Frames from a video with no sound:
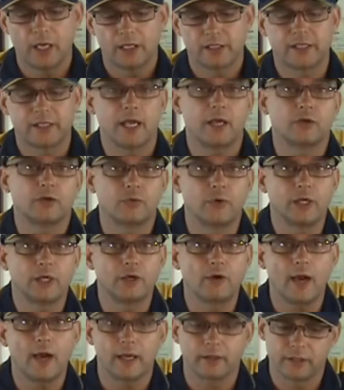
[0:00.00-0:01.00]
Sounded
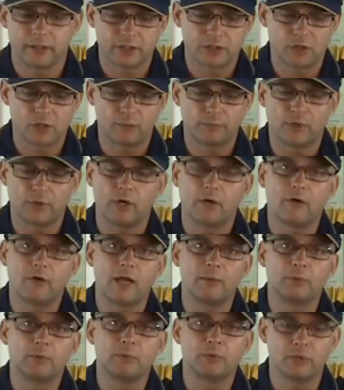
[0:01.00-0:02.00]
really great. It's got
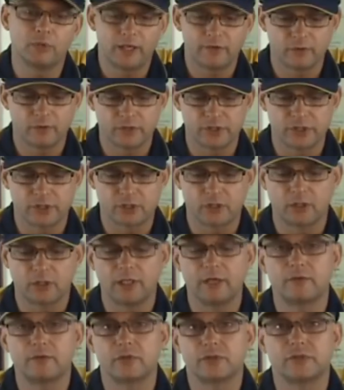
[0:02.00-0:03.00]
programmable levels, it's got
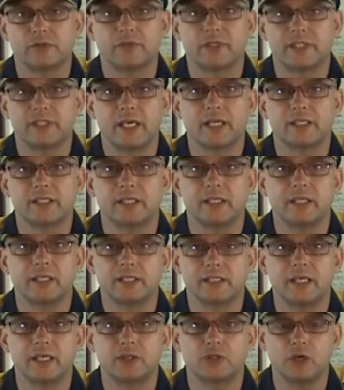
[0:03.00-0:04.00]
levels of intensity,
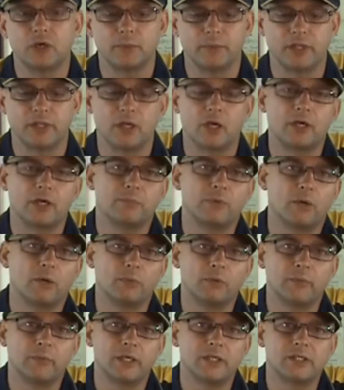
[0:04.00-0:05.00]
etc. But the only
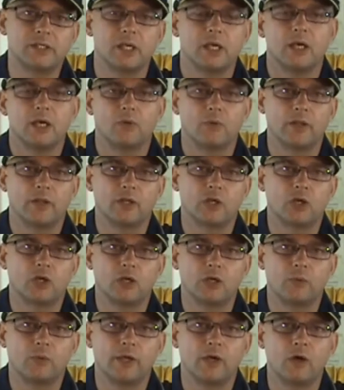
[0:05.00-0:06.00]
problem is when the
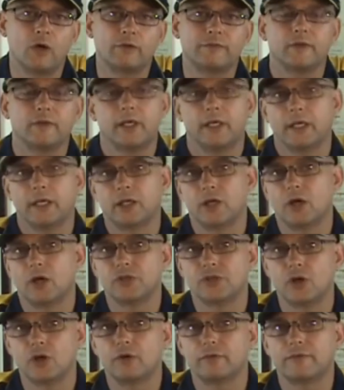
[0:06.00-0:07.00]
collar went off, it
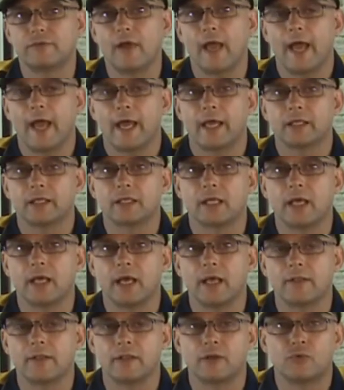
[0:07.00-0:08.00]
goes off at
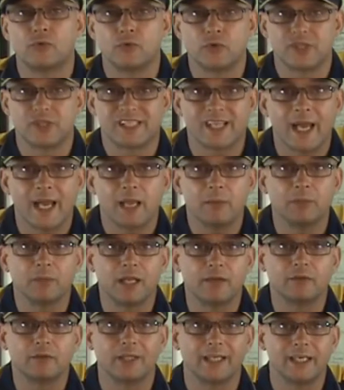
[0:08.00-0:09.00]
the same
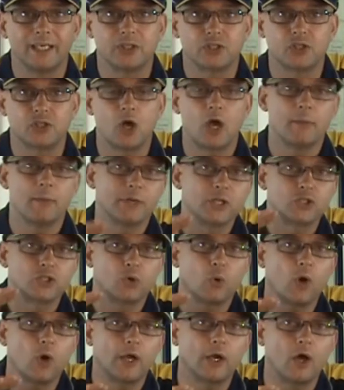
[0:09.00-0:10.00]
level each time, and it's
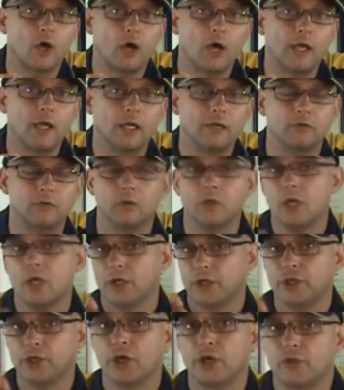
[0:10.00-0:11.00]
quite a high level.
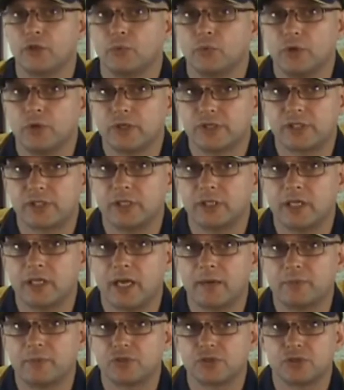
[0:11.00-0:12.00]
You know, the worst thing that
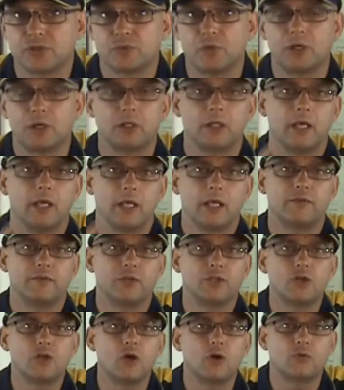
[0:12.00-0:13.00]
happens as well, if
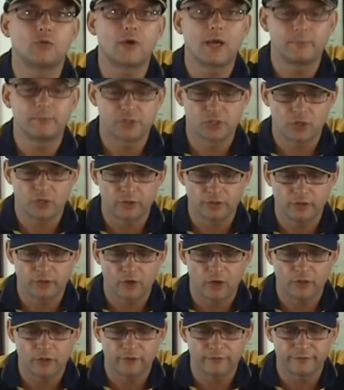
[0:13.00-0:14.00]
your dog rubs it on
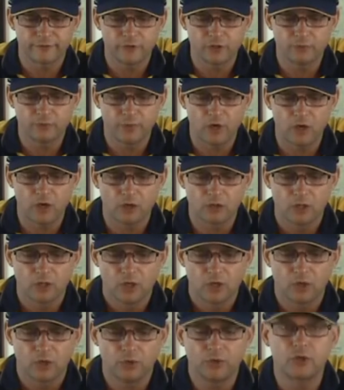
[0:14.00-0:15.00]
the food bowl
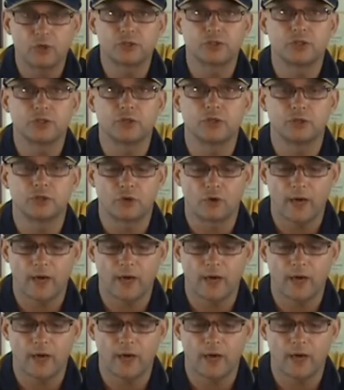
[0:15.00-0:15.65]
or knocks it on the